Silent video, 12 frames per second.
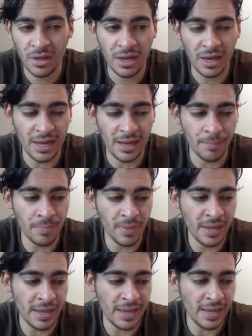Um,
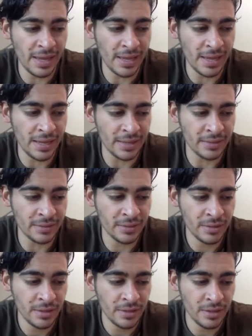and
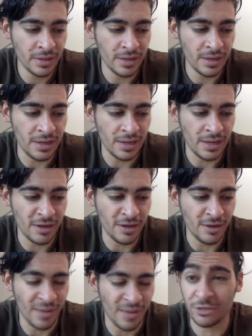
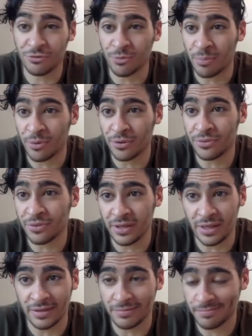uh, actually, for my birthday,
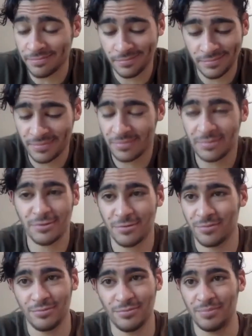like
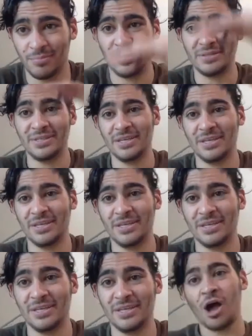my
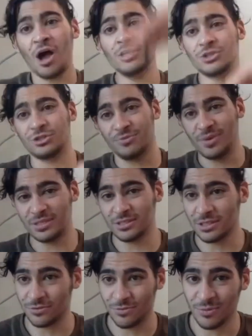DMs are hundreds of
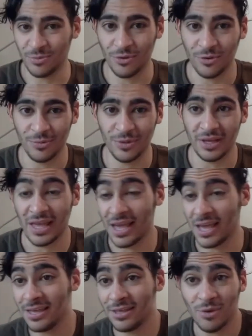messages from people who be like,
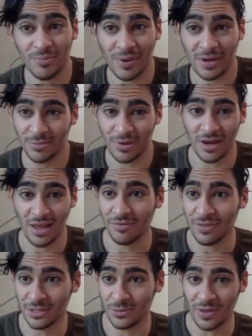"Hey, you impacted my life
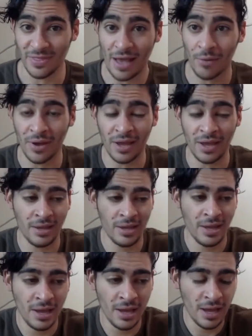in this way and that way."
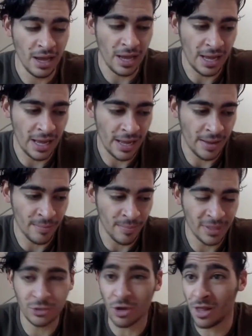Um,
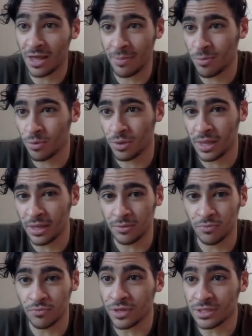and so a lot of people will like
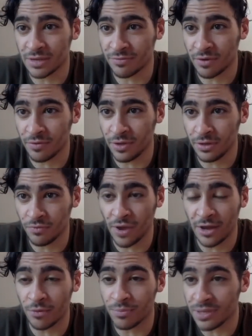read stuff I read,
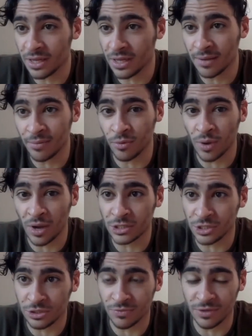write on Medium or watch
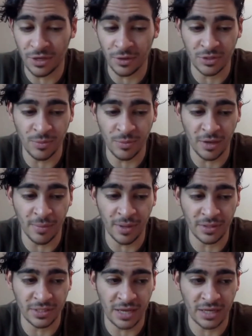YouTube videos and make about
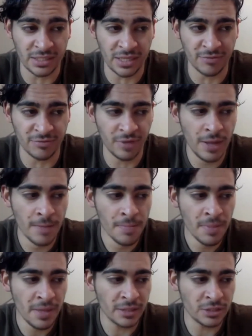this kind of stuff.
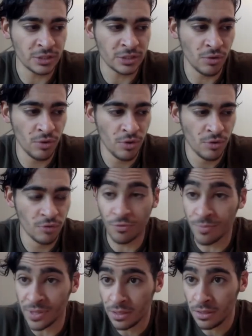And so
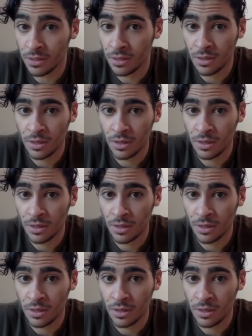for me,